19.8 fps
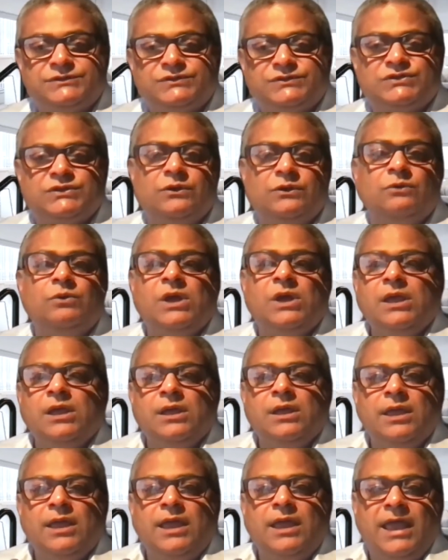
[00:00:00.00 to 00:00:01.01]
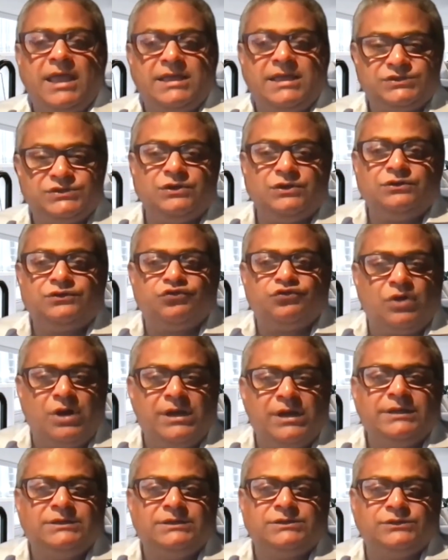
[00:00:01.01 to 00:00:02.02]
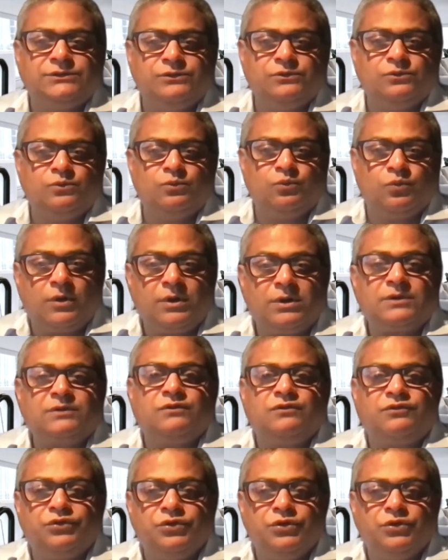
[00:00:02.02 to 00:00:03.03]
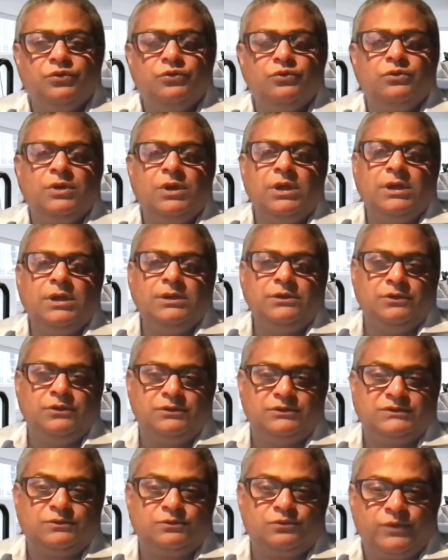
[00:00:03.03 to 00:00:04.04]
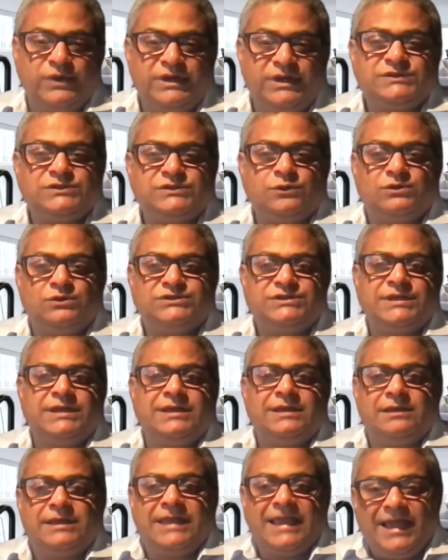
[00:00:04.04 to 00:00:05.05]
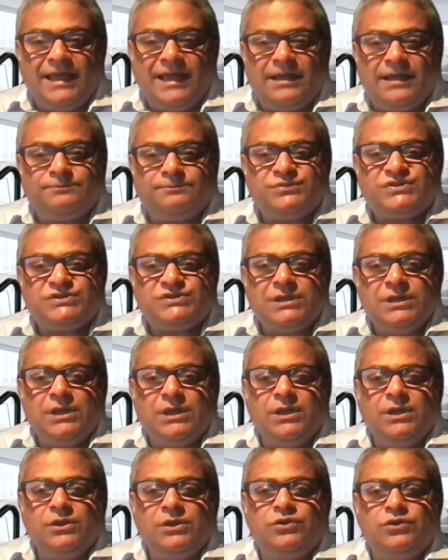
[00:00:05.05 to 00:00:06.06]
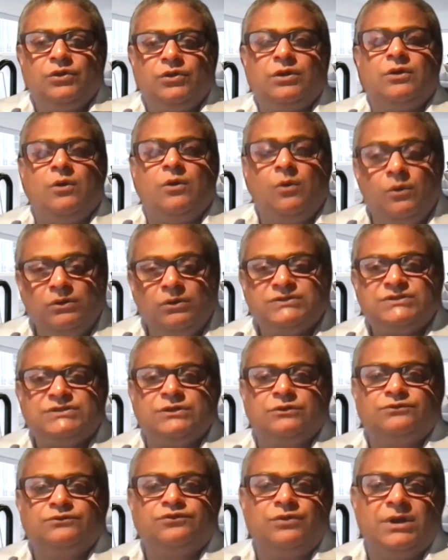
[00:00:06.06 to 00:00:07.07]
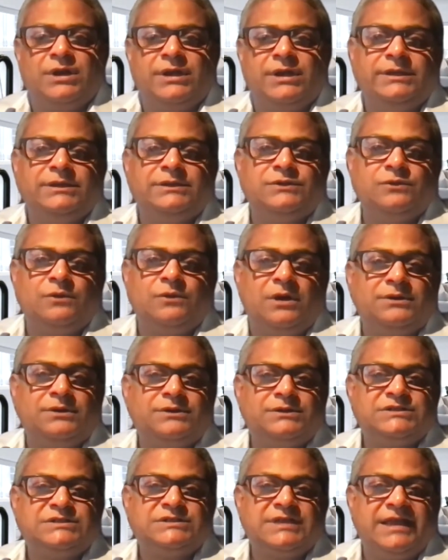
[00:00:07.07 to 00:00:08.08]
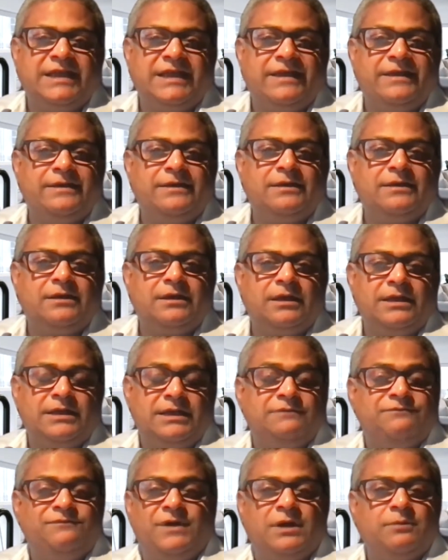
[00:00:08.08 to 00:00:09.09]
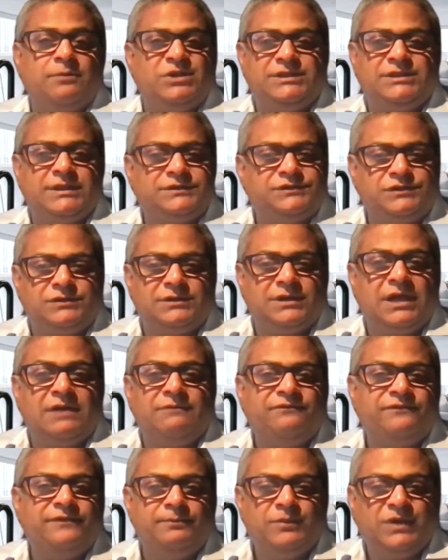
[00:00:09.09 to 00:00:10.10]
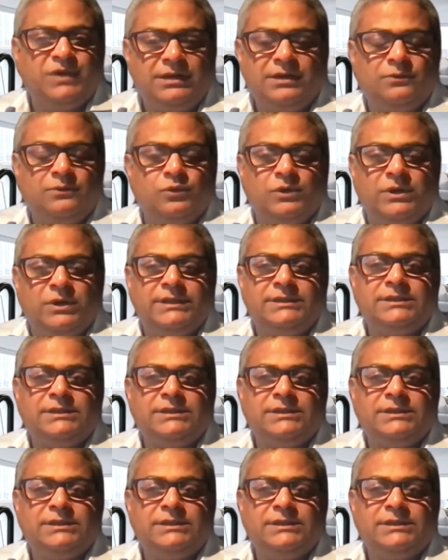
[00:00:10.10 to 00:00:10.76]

So as you're trying to work through your resourcing gaps, you're also trying to understand an environment that you're not familiar with